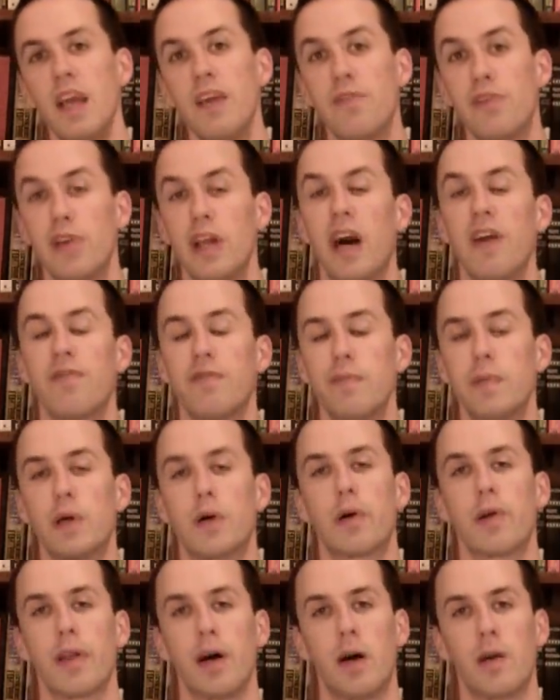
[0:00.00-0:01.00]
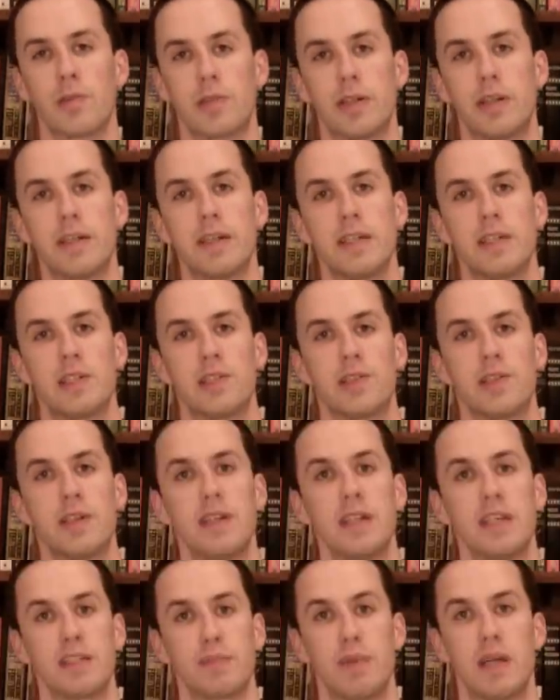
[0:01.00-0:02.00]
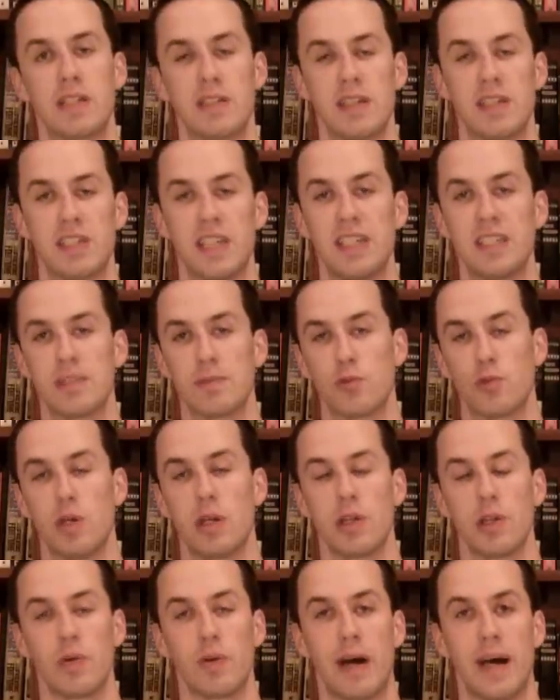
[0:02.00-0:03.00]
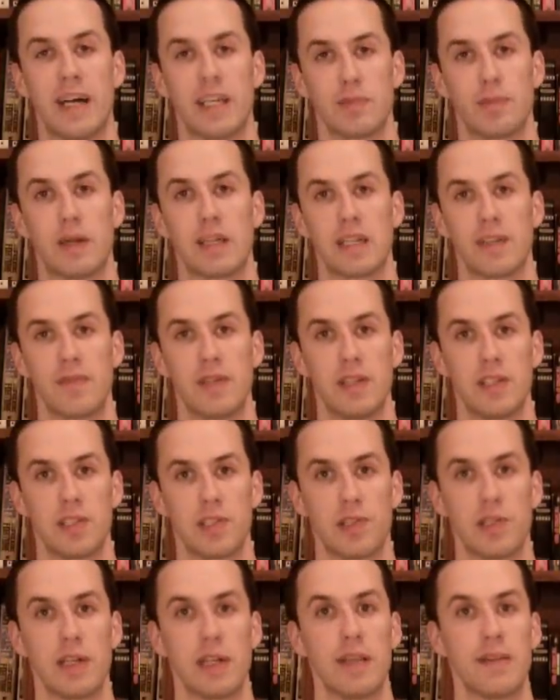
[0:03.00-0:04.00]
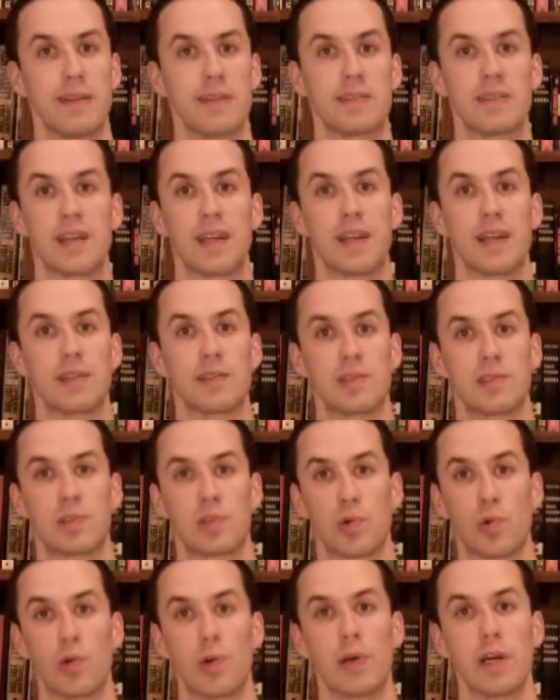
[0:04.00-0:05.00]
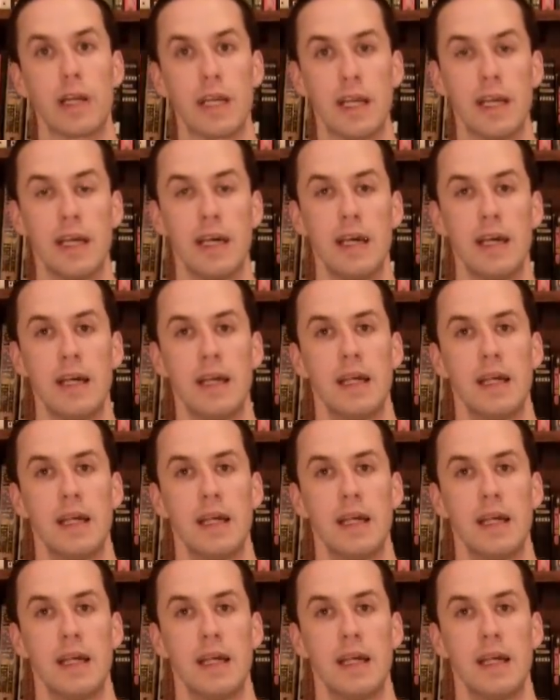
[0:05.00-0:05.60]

If you're not familiar with alternate history, it's basically changing one little aspect of history and then setting a story